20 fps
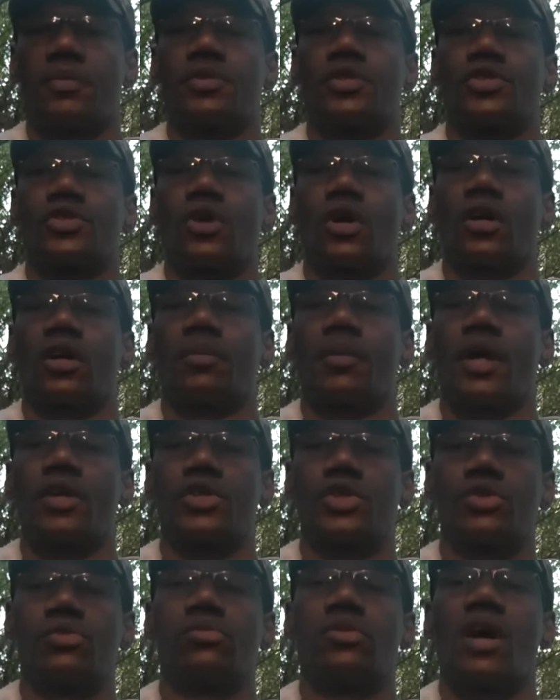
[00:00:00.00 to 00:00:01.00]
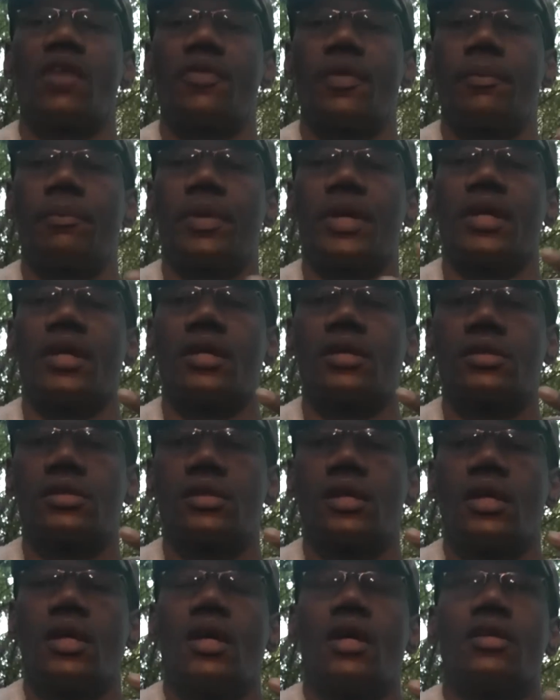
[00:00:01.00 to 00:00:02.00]
I'm just talking about two loving
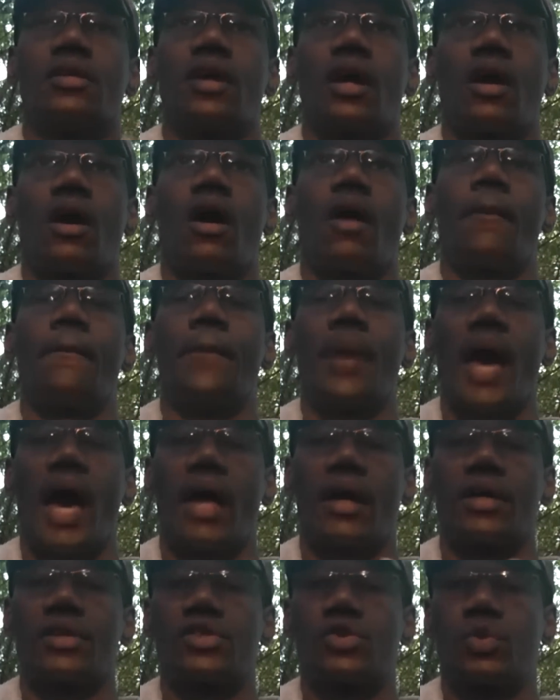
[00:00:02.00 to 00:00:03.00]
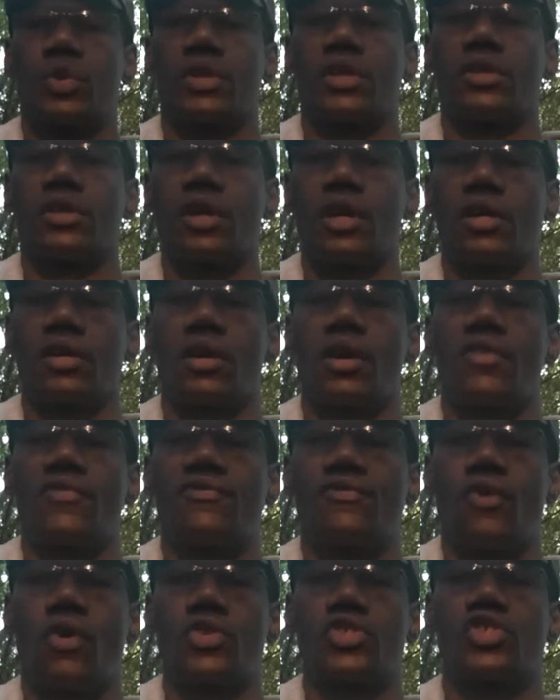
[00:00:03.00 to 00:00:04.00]
beings that are balanced with the yin yang
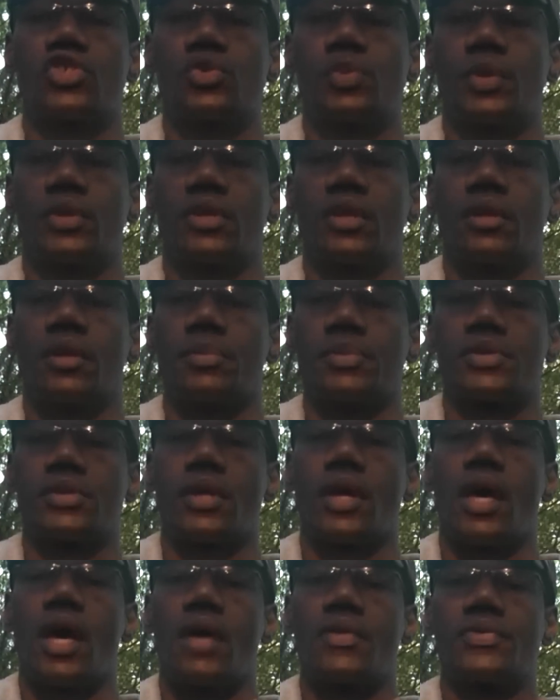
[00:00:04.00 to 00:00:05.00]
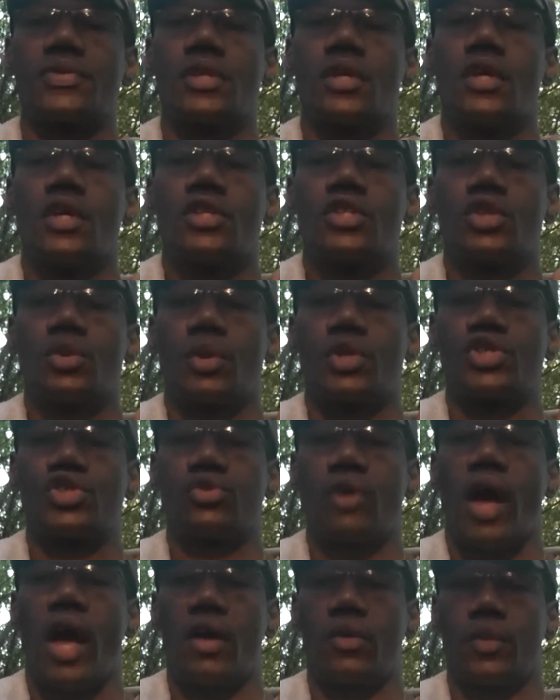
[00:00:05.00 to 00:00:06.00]
forces within themselves to
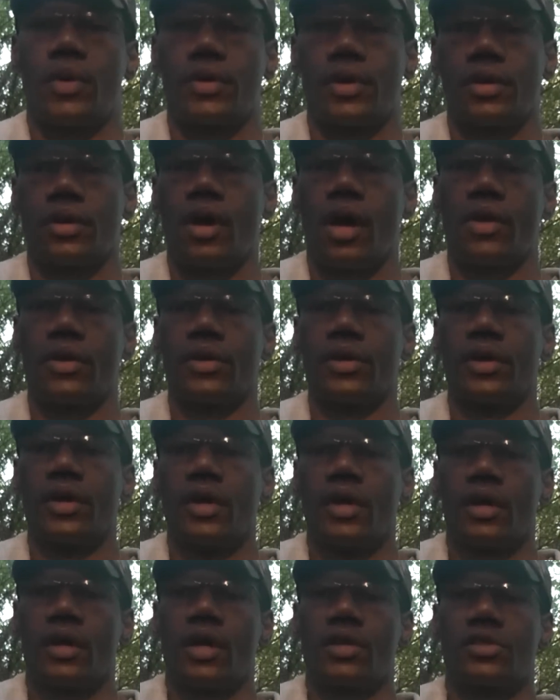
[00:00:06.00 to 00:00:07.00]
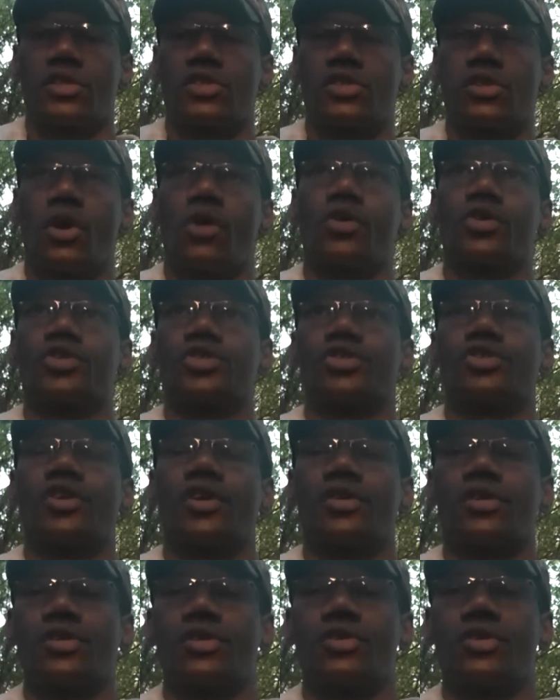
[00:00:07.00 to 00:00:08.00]
attract one another. Because as long as
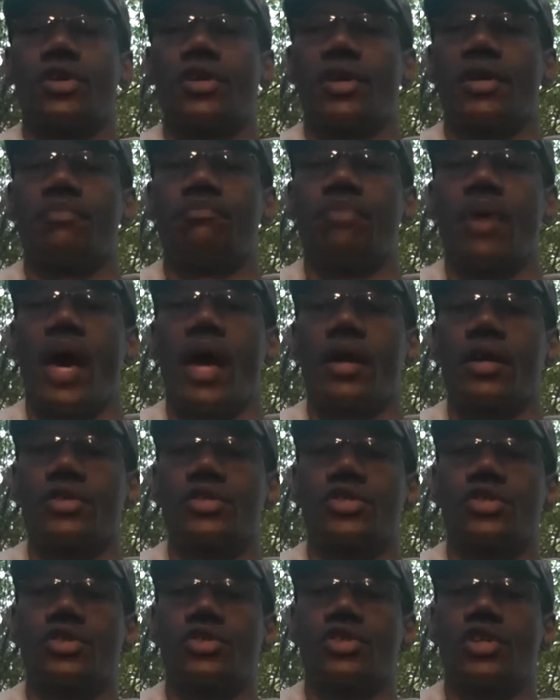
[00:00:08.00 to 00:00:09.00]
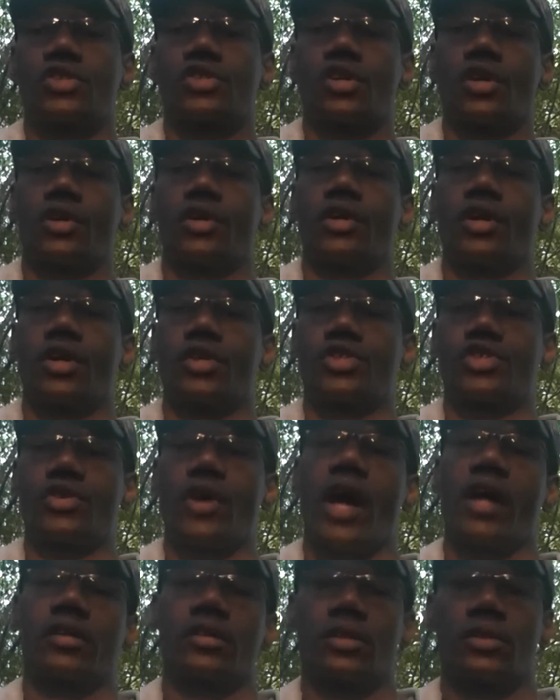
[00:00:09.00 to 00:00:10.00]
you're in balance, you're just going to
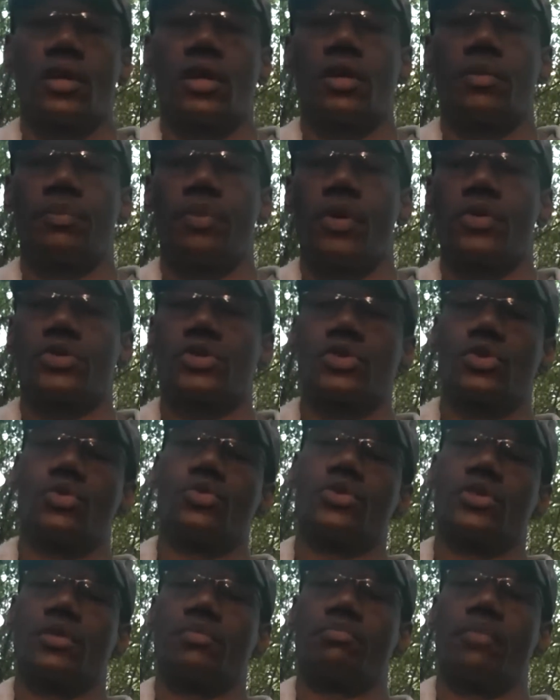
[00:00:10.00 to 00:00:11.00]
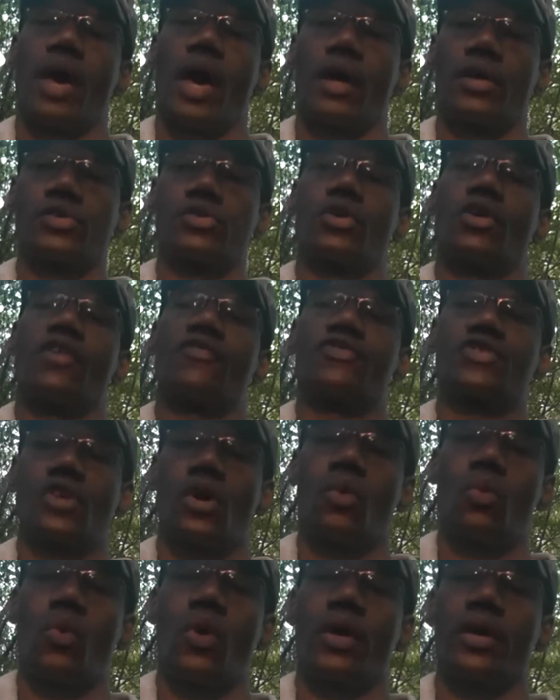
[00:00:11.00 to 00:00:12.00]
attract another person who's in balance. Or if
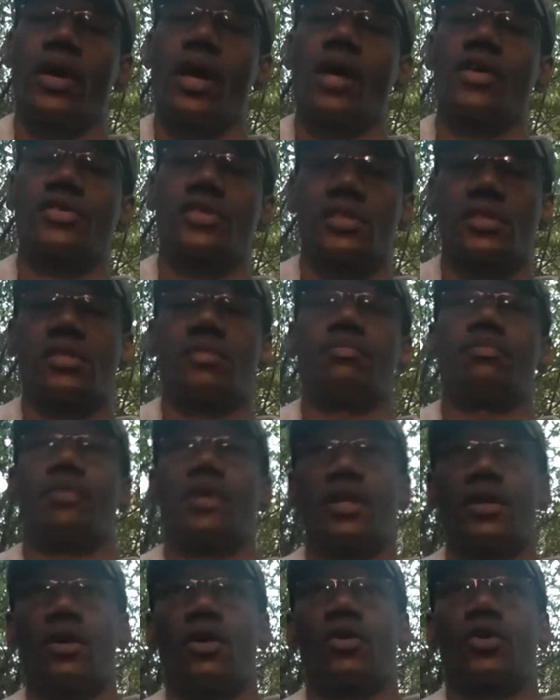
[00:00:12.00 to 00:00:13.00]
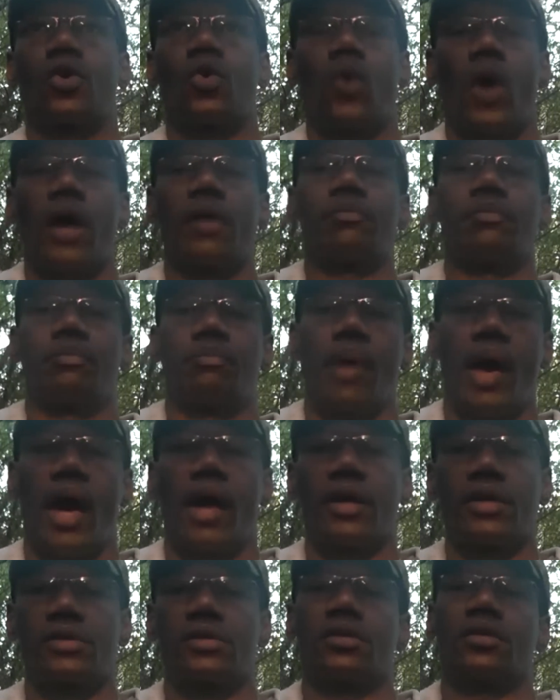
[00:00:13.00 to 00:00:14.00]
someone else is, you know, quite
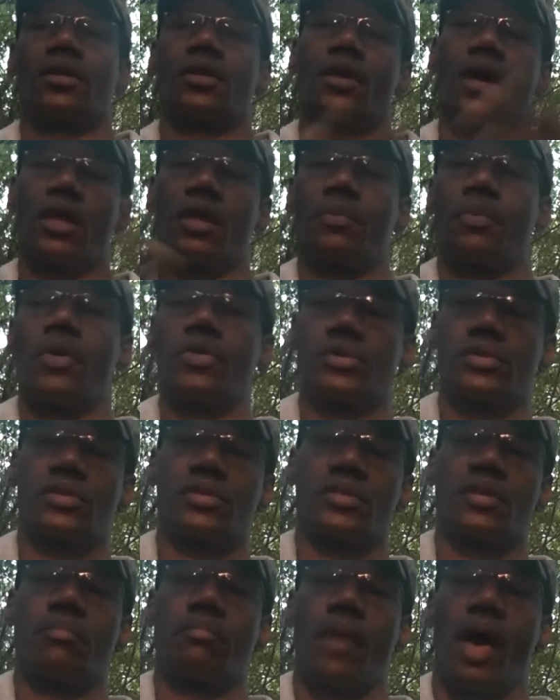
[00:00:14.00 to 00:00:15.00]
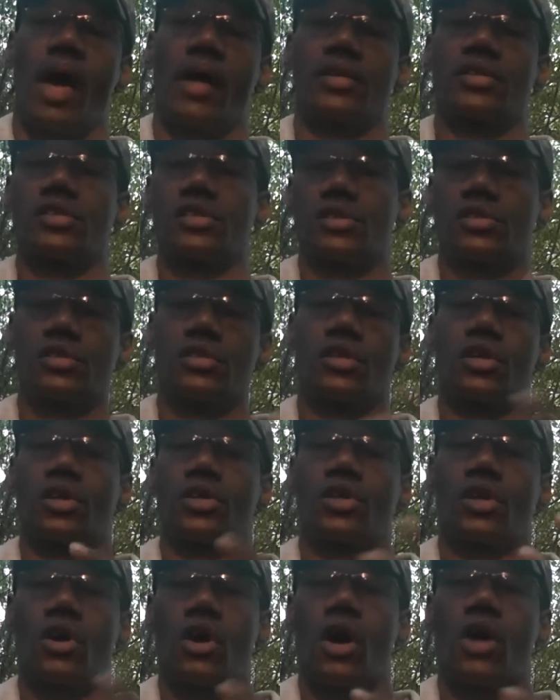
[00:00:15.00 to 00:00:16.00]
balanced and another person is imbalanced, it's still
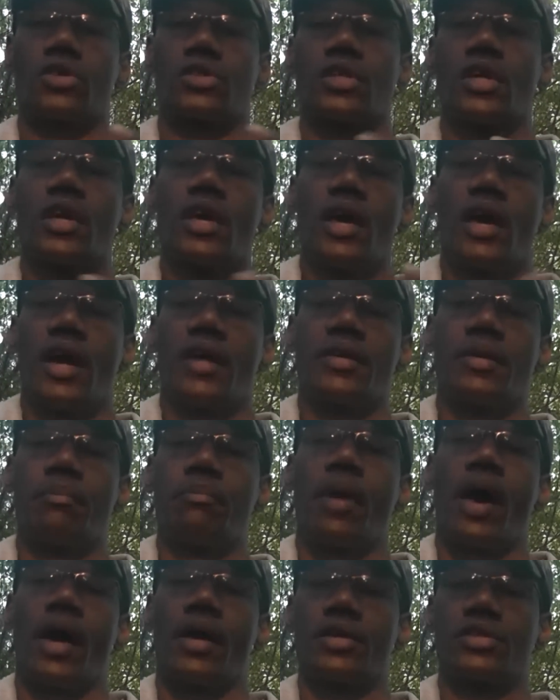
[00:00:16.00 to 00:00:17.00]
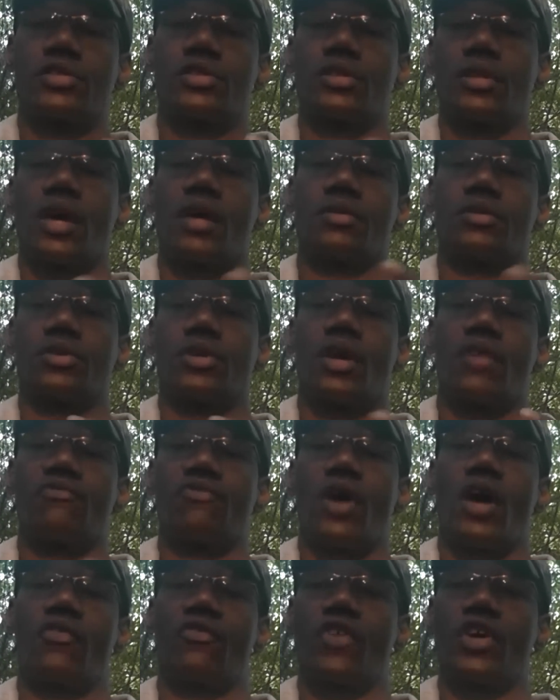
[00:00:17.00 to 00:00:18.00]
going to cause an imbalance to that
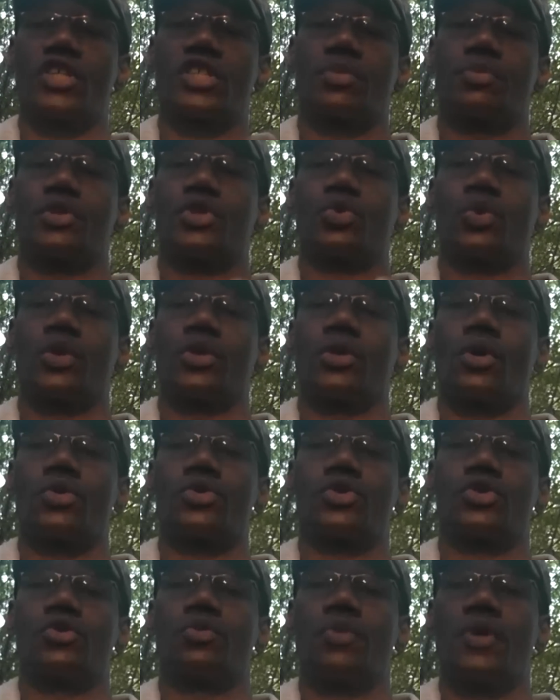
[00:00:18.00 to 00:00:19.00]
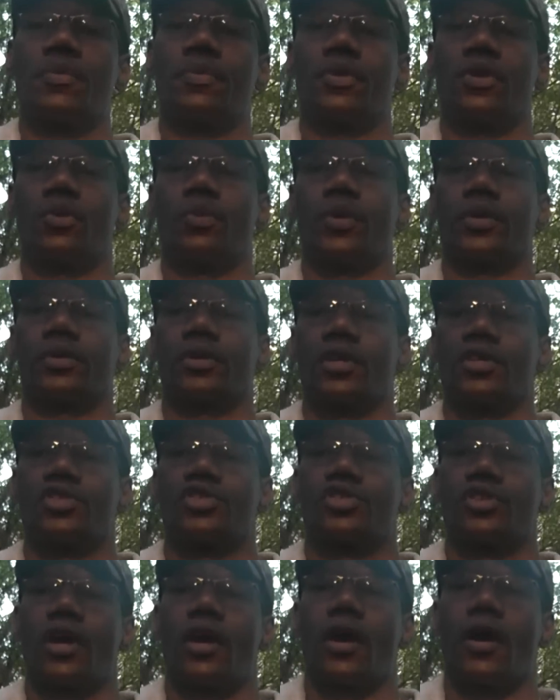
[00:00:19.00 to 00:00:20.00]
vibration between those two people of what they
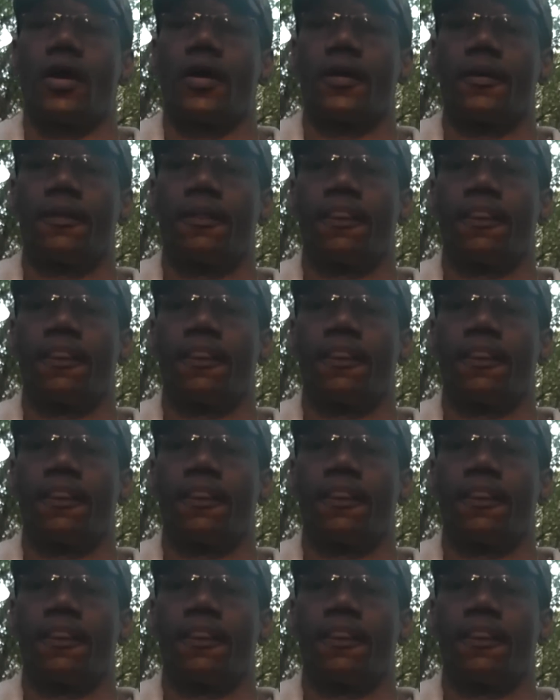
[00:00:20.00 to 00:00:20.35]
share.